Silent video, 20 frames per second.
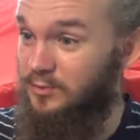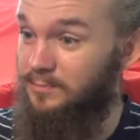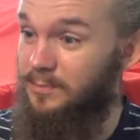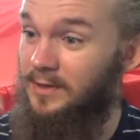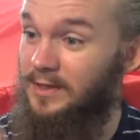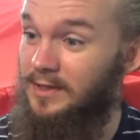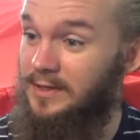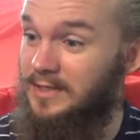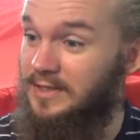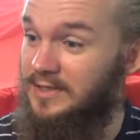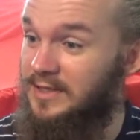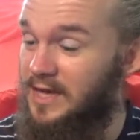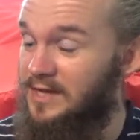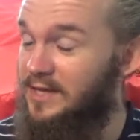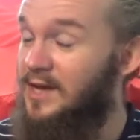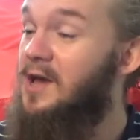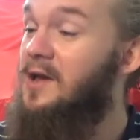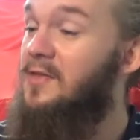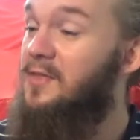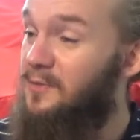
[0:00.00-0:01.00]
But like I
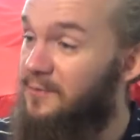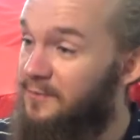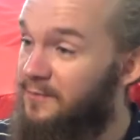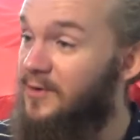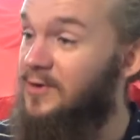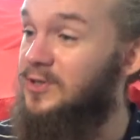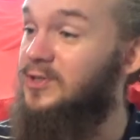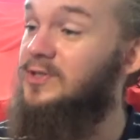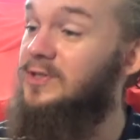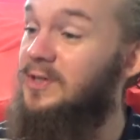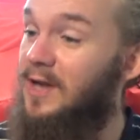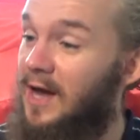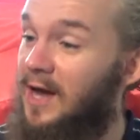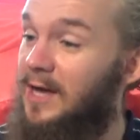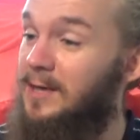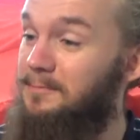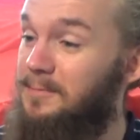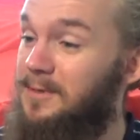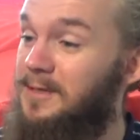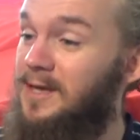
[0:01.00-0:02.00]
said, the first
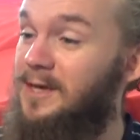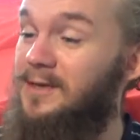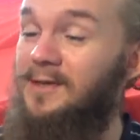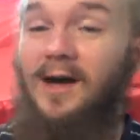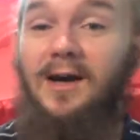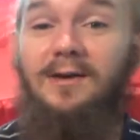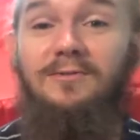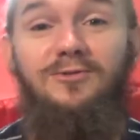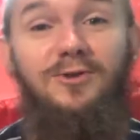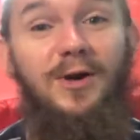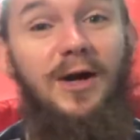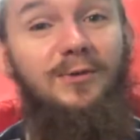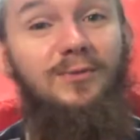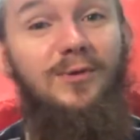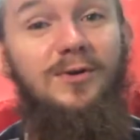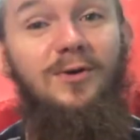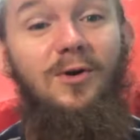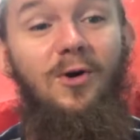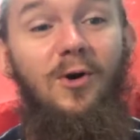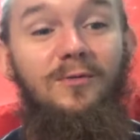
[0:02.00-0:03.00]
IPA that I've tried
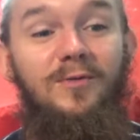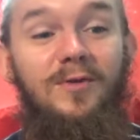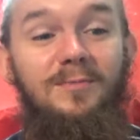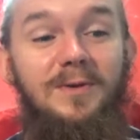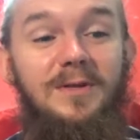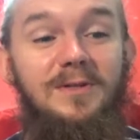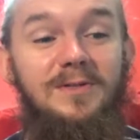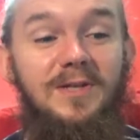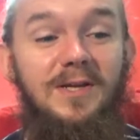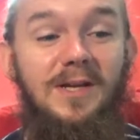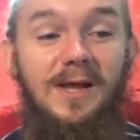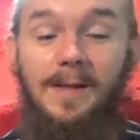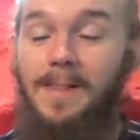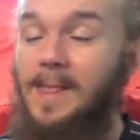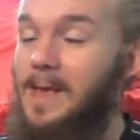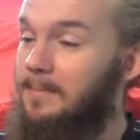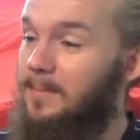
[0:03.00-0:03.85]
with coffee beans in it.